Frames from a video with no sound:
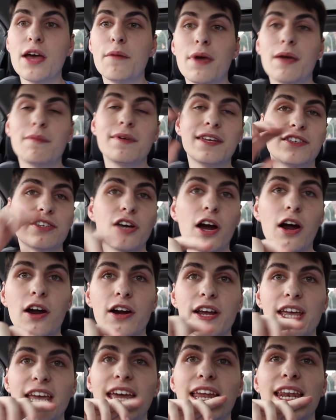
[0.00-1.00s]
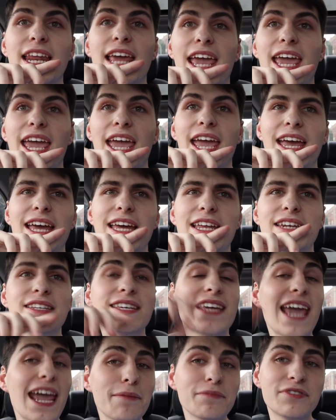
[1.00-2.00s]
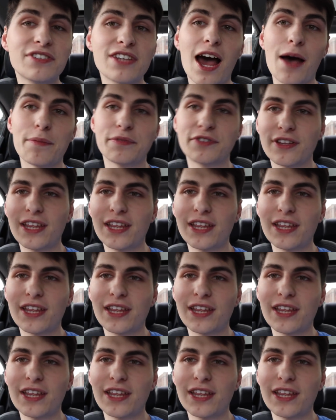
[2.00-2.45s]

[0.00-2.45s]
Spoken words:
maybe Target, and GameStop,